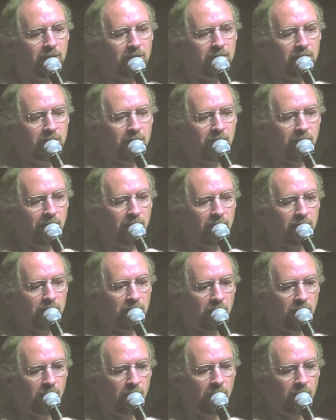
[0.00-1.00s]
direct
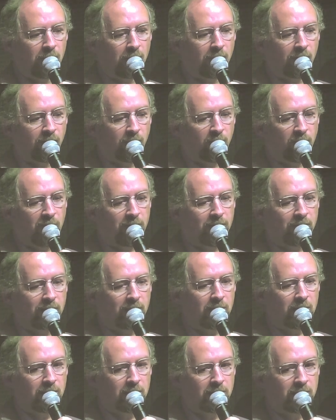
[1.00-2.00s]
control of private
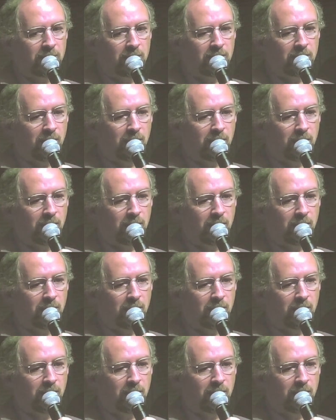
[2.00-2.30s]
keys